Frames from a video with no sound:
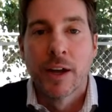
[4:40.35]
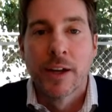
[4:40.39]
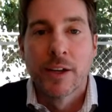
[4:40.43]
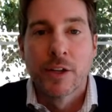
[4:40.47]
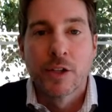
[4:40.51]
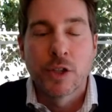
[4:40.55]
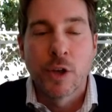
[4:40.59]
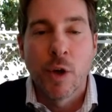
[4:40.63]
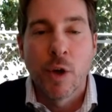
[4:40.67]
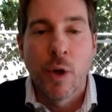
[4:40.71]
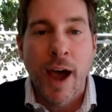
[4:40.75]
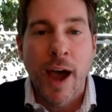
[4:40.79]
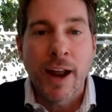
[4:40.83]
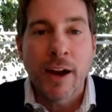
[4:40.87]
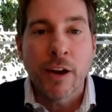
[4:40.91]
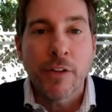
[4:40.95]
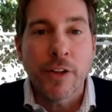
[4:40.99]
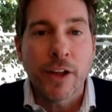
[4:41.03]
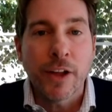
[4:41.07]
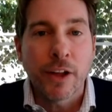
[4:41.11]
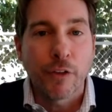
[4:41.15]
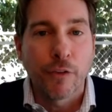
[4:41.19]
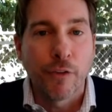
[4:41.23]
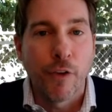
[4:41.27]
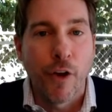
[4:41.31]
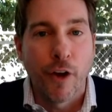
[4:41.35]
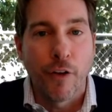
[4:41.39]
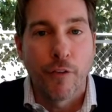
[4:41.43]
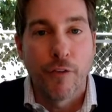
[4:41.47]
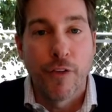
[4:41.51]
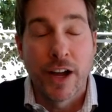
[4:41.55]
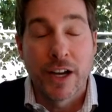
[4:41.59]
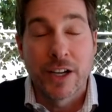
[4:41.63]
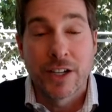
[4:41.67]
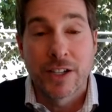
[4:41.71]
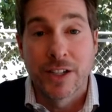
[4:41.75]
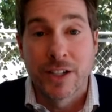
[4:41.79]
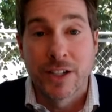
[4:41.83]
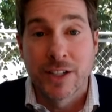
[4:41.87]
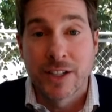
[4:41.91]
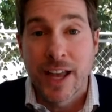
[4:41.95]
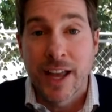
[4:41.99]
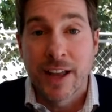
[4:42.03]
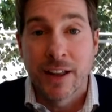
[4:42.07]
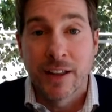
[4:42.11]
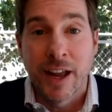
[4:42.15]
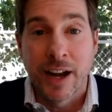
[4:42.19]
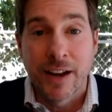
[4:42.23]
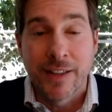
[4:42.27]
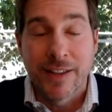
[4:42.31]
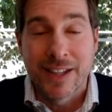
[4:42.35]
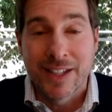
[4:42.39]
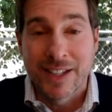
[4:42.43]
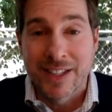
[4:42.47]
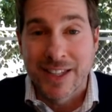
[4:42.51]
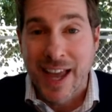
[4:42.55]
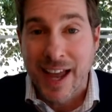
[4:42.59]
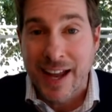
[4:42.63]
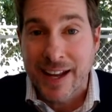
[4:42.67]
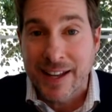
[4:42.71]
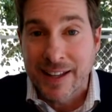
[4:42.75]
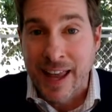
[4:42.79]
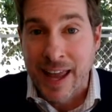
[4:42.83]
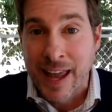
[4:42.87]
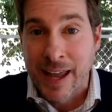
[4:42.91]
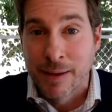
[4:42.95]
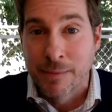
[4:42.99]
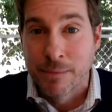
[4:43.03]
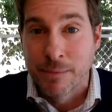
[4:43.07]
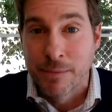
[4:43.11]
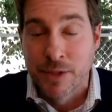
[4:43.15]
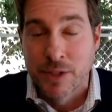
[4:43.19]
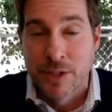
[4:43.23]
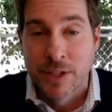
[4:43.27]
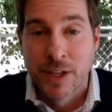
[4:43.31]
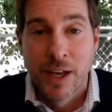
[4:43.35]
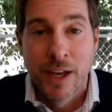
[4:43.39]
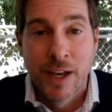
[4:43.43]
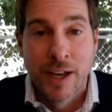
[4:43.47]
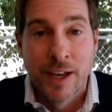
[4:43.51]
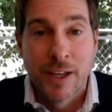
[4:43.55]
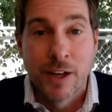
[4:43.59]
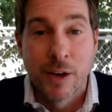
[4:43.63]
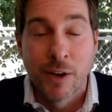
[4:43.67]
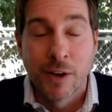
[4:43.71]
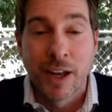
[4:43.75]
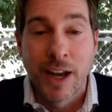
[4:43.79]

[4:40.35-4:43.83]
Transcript: So I don't think it's far fetched to say a lot of these tech names you know,